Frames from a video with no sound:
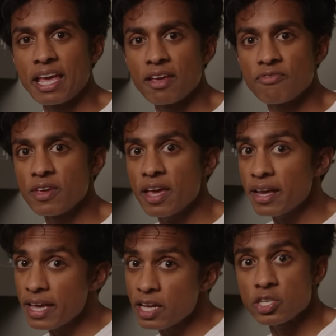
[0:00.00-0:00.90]
If you get
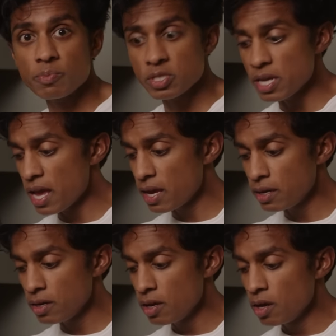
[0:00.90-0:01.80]
a ketchup
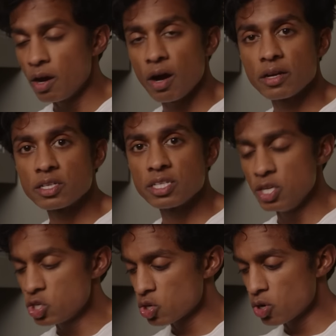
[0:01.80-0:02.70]
stain on a
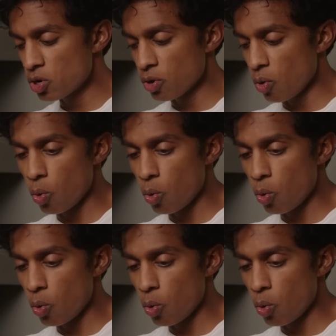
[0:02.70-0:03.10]
t-shirt,